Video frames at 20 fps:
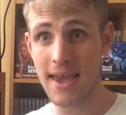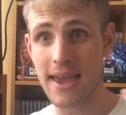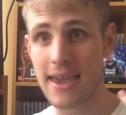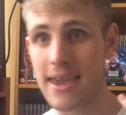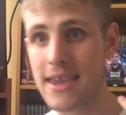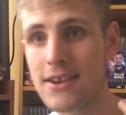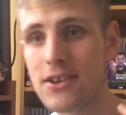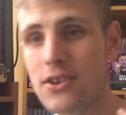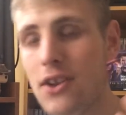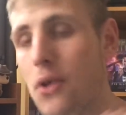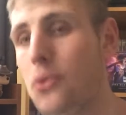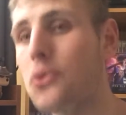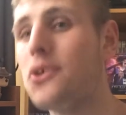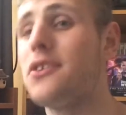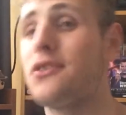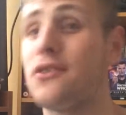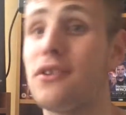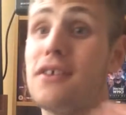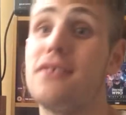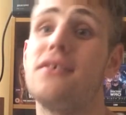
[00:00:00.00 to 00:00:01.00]
He knows
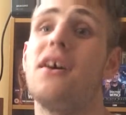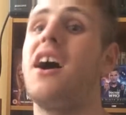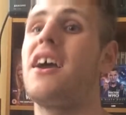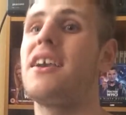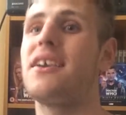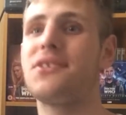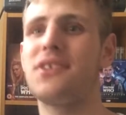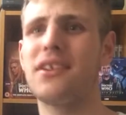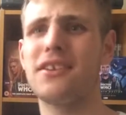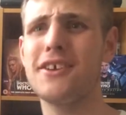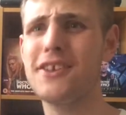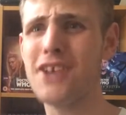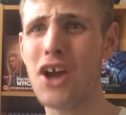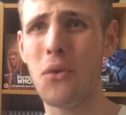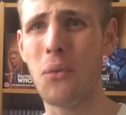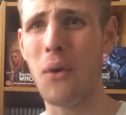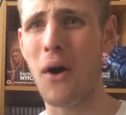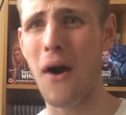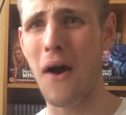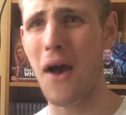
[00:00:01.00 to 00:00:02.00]
he's going to die. He said, you know
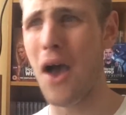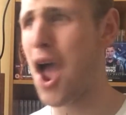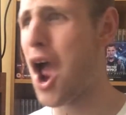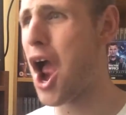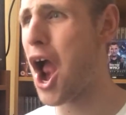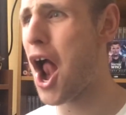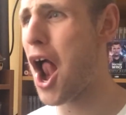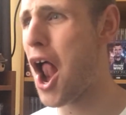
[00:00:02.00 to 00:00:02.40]
what?